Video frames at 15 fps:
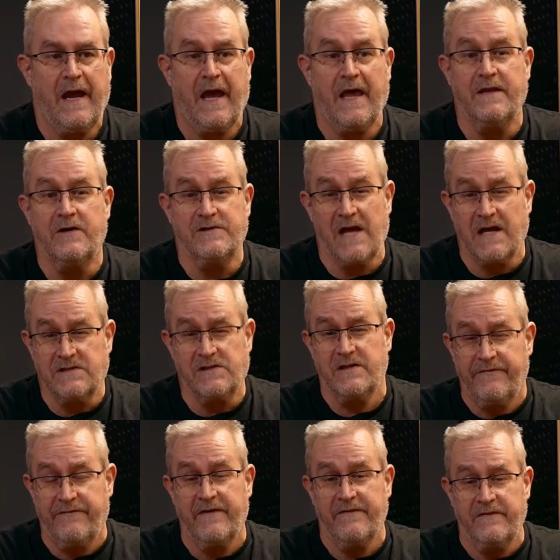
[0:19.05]
And there's actually
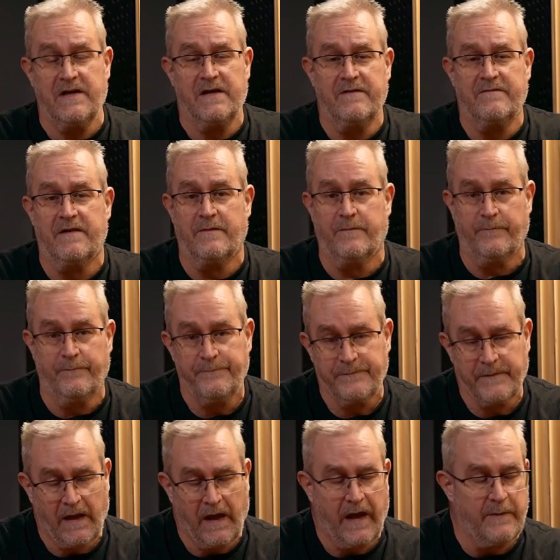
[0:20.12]
50 of them.
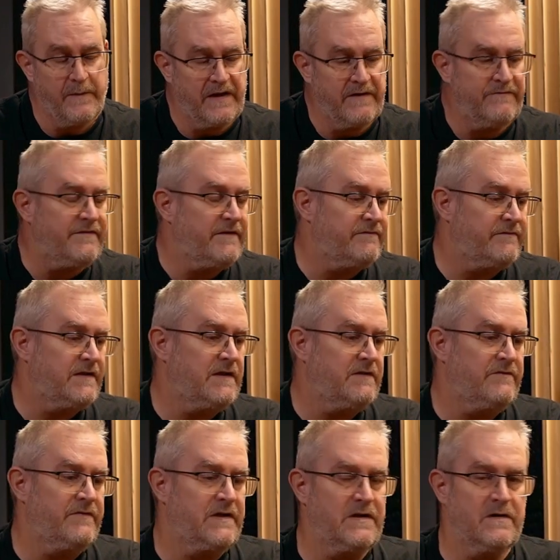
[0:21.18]
I made 50
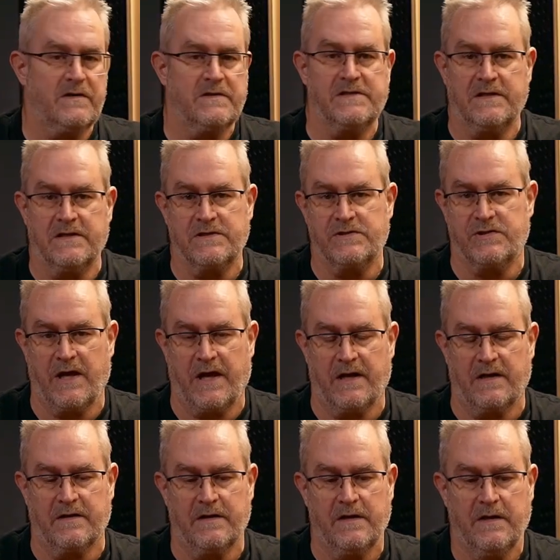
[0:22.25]
videos in this
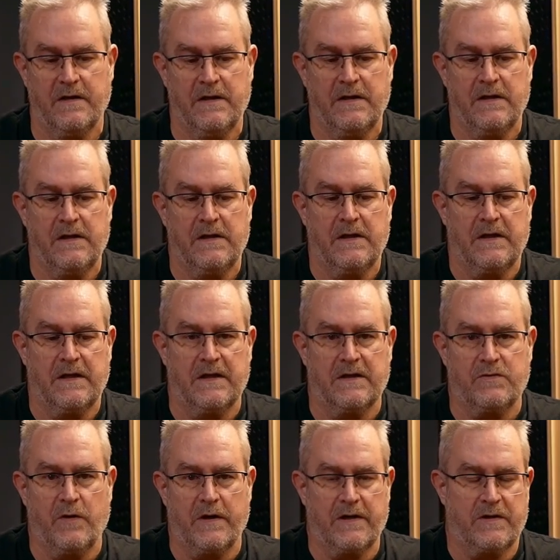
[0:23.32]
channel in
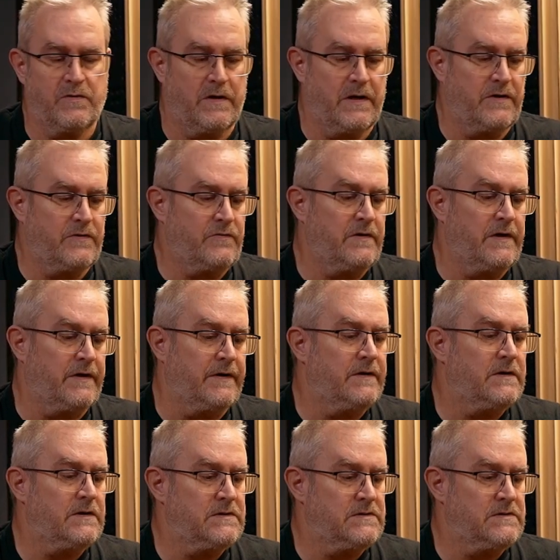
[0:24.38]
2023.